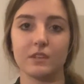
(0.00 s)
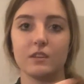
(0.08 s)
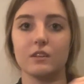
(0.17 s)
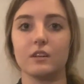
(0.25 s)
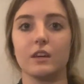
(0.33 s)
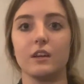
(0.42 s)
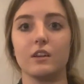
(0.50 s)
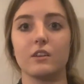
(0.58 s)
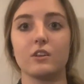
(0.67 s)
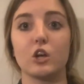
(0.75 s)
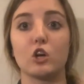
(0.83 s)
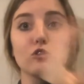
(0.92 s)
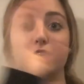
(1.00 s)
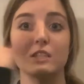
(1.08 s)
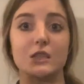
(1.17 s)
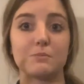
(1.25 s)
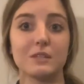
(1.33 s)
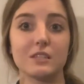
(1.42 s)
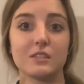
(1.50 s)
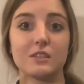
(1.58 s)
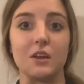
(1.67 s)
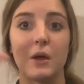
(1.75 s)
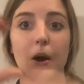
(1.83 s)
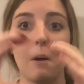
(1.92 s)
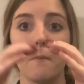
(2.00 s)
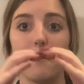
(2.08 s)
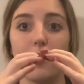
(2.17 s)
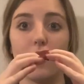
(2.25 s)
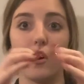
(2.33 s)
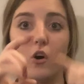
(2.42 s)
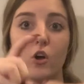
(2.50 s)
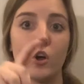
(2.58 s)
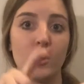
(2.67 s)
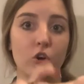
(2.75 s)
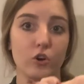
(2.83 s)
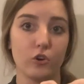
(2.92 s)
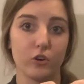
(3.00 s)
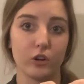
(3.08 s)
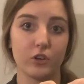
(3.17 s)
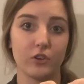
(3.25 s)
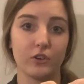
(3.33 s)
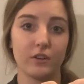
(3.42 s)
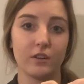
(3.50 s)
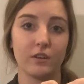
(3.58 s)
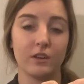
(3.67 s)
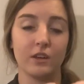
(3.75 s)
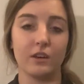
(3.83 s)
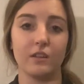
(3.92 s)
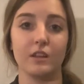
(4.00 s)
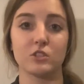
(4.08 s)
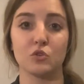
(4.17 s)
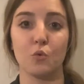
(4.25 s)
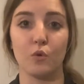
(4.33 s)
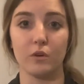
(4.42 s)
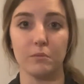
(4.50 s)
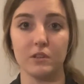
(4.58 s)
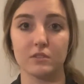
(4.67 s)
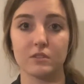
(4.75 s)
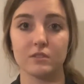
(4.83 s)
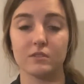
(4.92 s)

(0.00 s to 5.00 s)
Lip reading: Again, Christmas ball hook. And that's ornament.